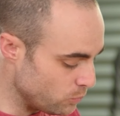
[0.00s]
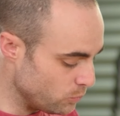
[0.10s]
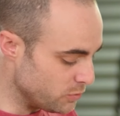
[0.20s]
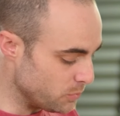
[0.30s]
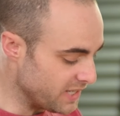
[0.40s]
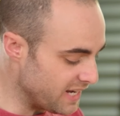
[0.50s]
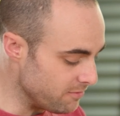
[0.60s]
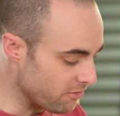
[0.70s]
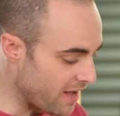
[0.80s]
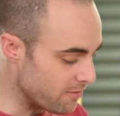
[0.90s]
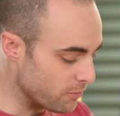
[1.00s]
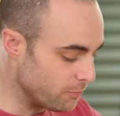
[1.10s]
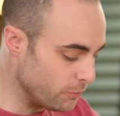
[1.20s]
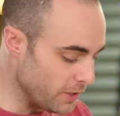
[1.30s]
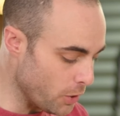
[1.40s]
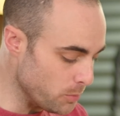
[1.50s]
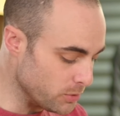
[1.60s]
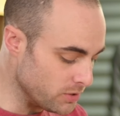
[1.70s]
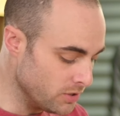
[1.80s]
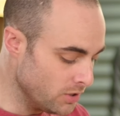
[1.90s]
which we can either have fully
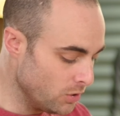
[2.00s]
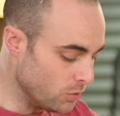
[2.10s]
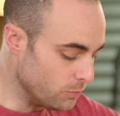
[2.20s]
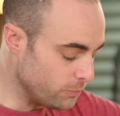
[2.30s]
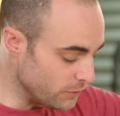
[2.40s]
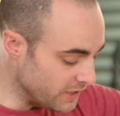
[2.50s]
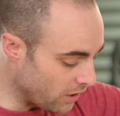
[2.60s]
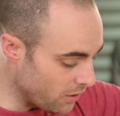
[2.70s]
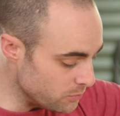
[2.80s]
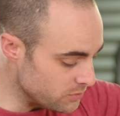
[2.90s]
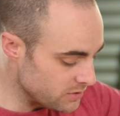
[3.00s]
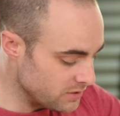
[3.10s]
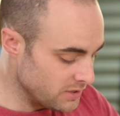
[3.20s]
open or fully closed,